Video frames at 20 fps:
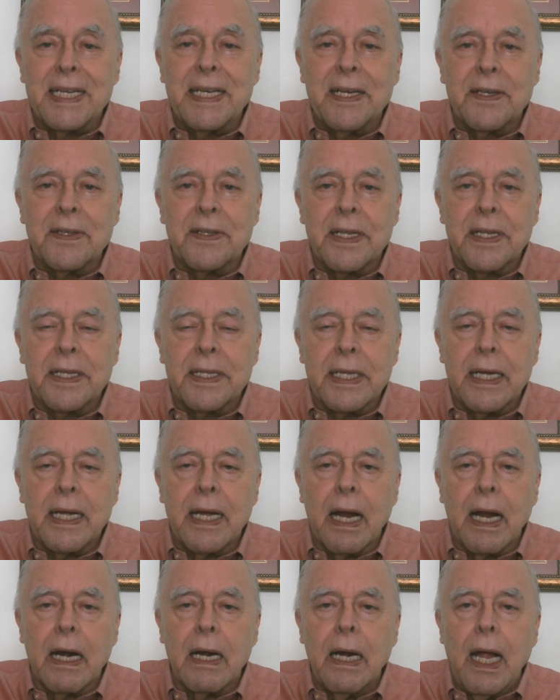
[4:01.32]
to hear that they
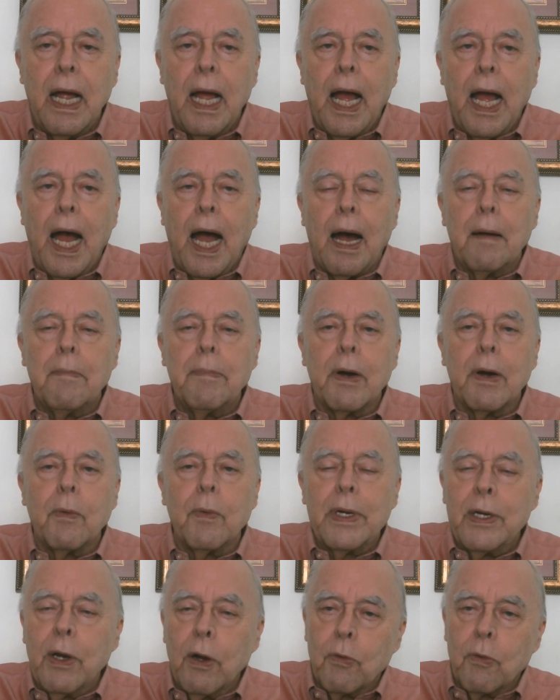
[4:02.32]
are, but
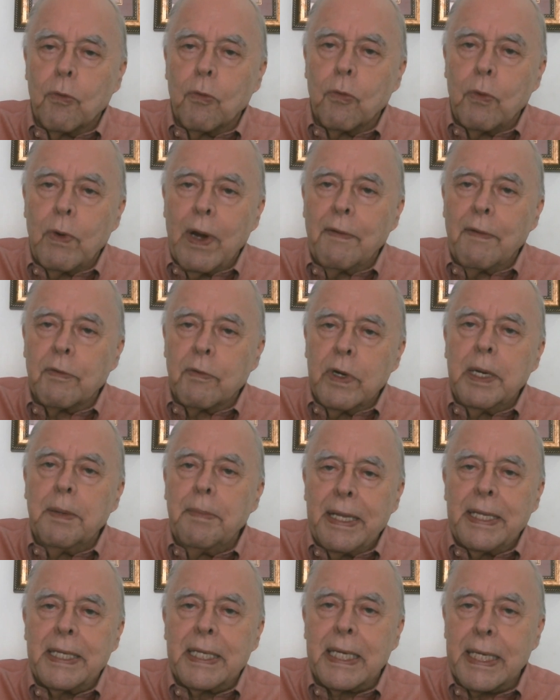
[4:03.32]
we haven't really
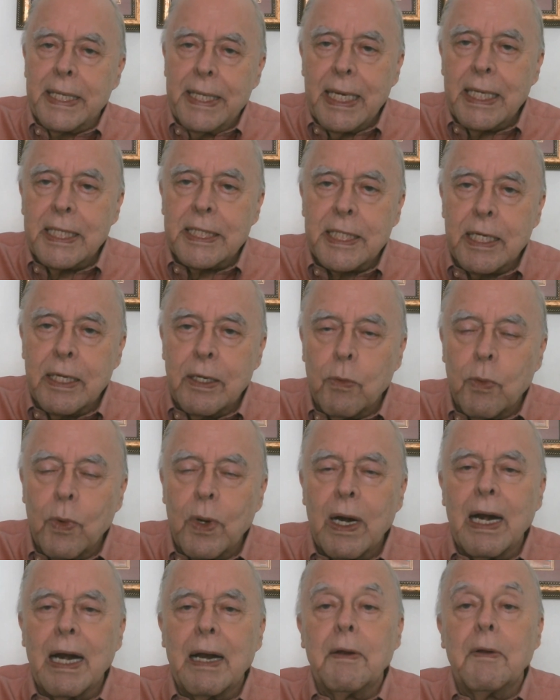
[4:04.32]
made the connection
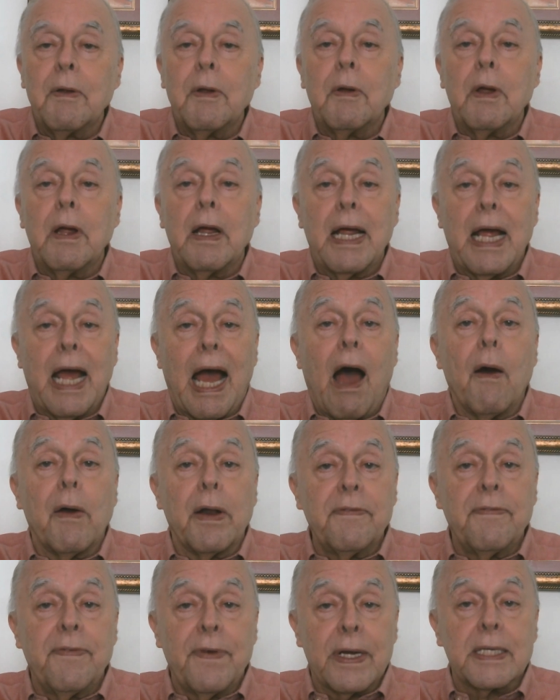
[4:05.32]
how
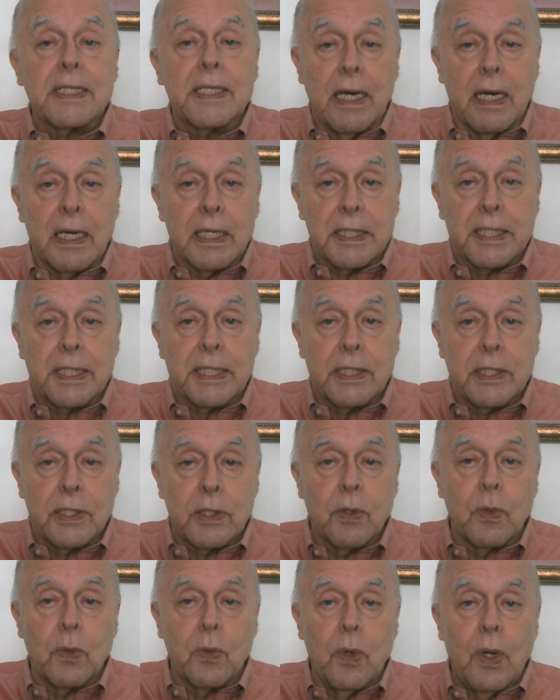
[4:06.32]
it affects us.
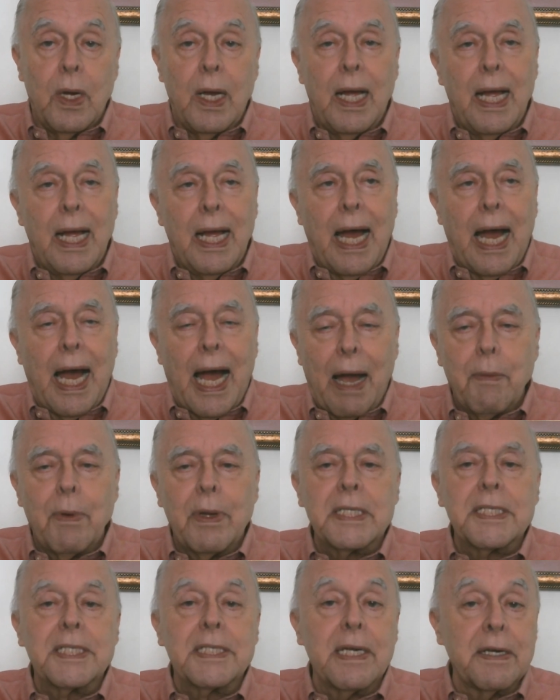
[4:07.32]
So I
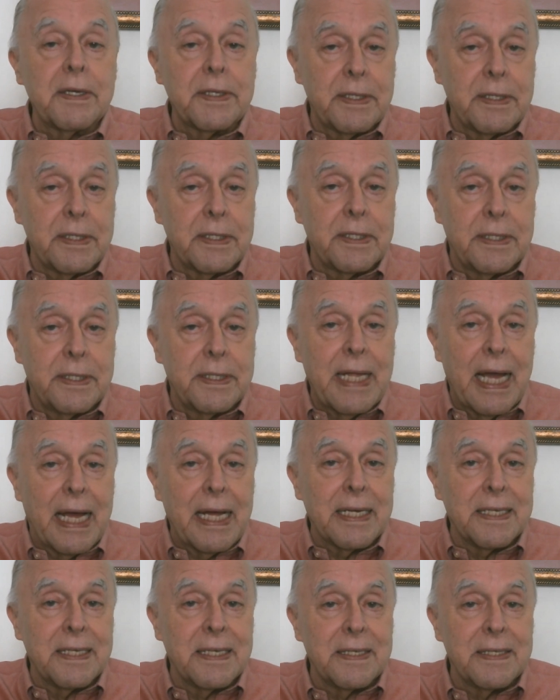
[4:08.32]
want to start
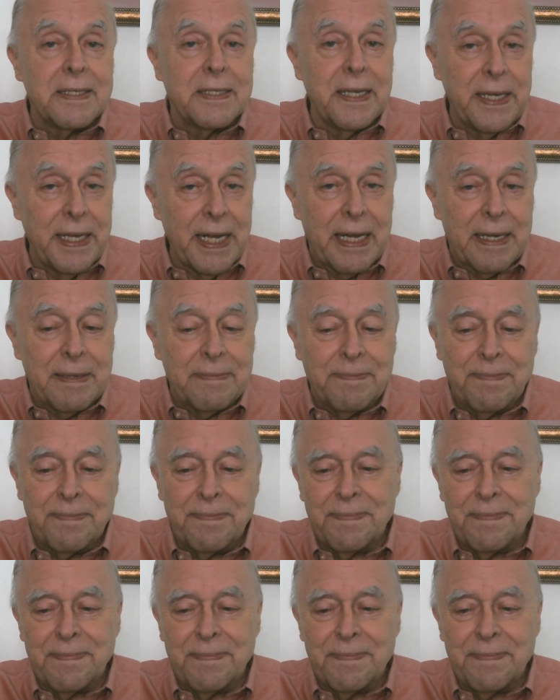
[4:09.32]
that today.